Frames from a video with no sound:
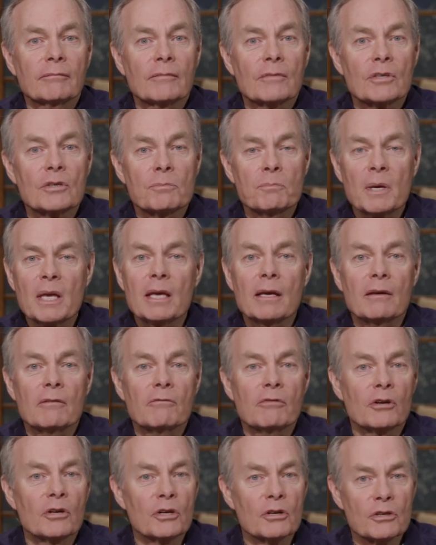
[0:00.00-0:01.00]
Speak,
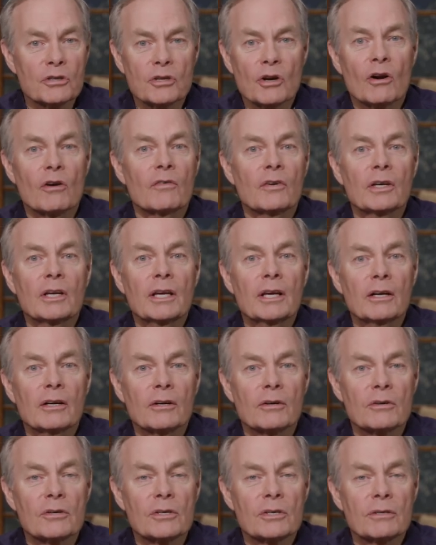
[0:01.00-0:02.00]
for your servant
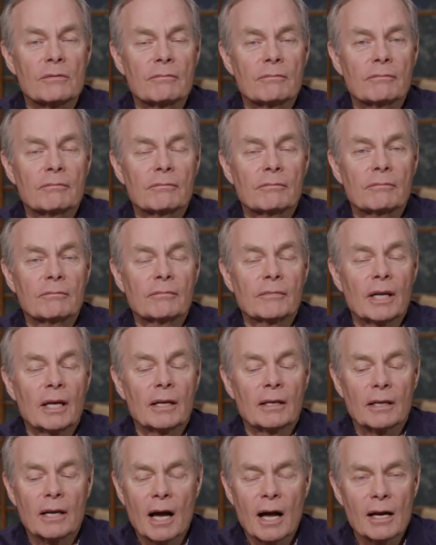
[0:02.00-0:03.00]
hears.
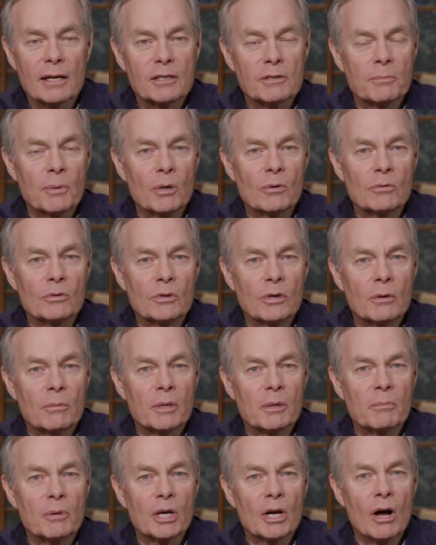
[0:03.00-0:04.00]
And God spoke to him,
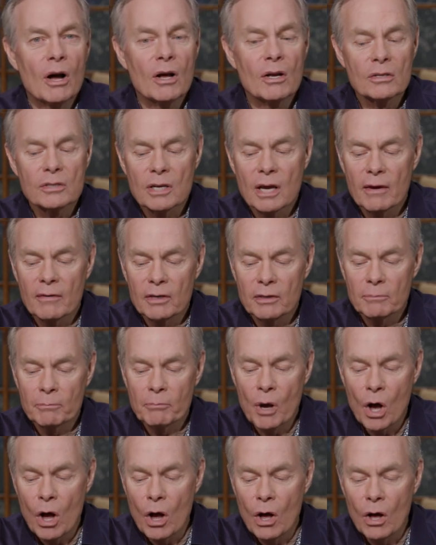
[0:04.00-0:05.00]
and because of it,
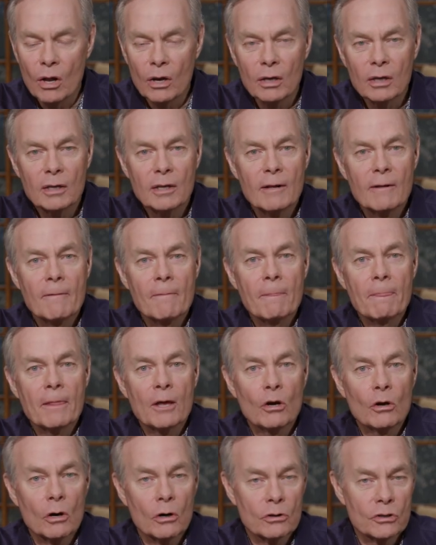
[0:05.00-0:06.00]
Paul
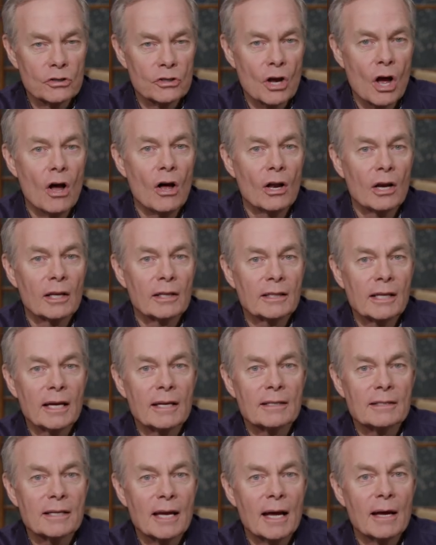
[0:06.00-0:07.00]
or Saul at
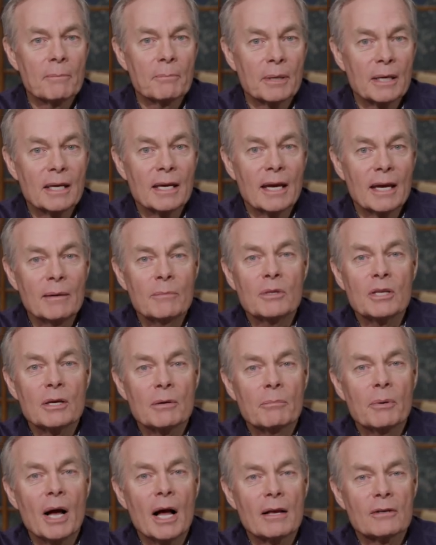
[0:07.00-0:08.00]
that time, became the
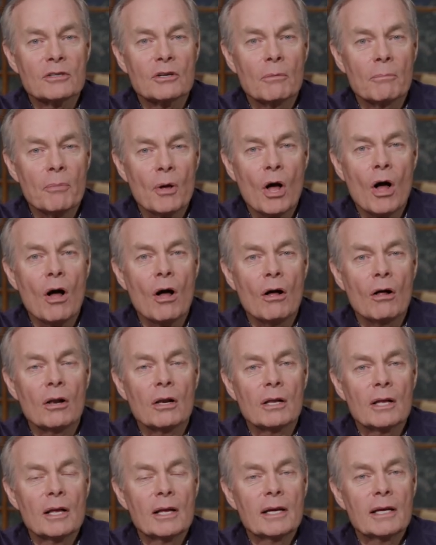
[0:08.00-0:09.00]
Apostle
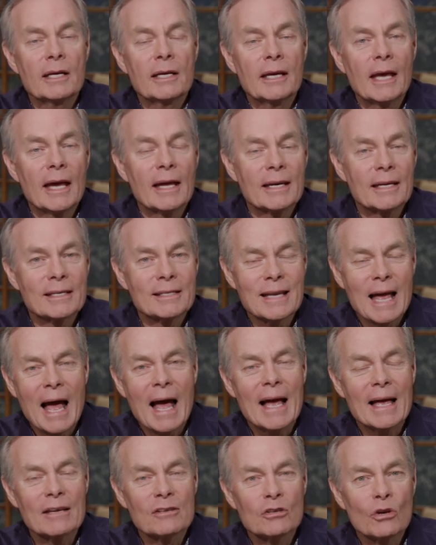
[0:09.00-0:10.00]
Paul. He had his
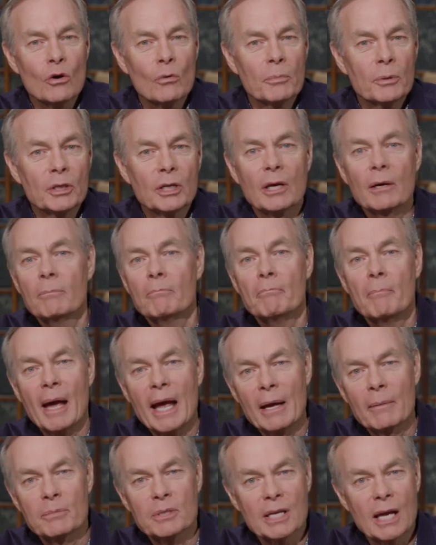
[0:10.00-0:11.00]
eyes opened up,
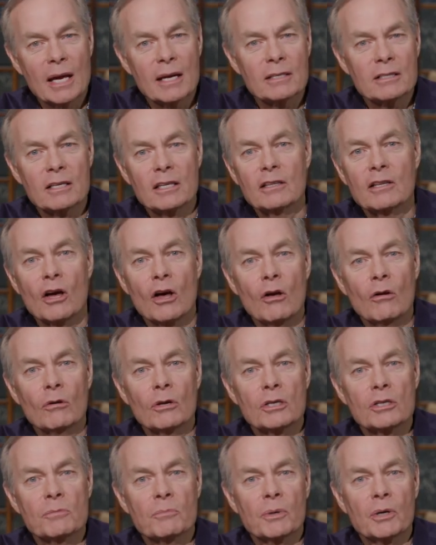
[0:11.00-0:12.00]
baptized in the
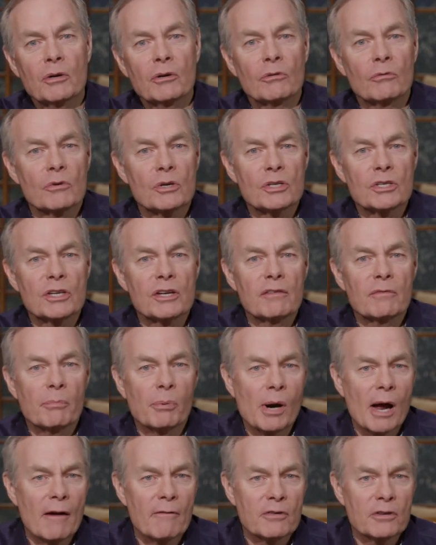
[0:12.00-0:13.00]
Holy Spirit, and received
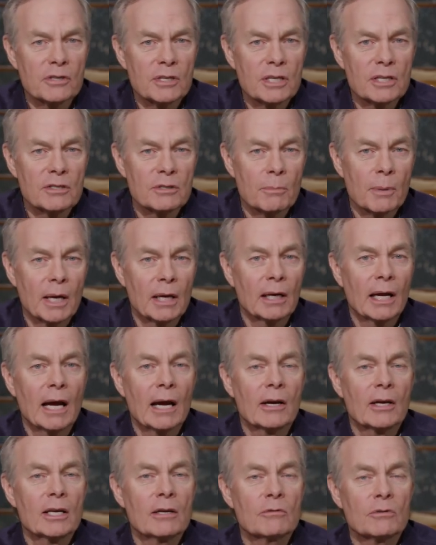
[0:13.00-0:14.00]
prophecies about
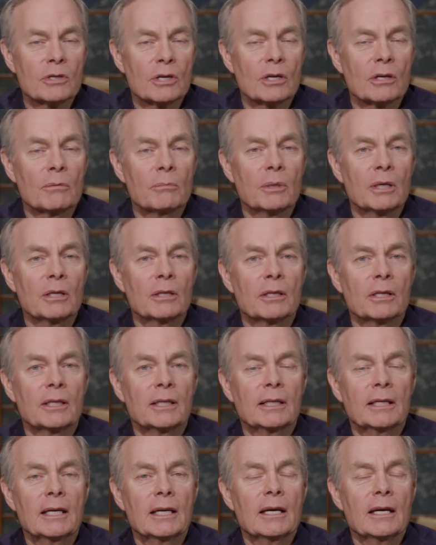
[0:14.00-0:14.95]
how he was going to be the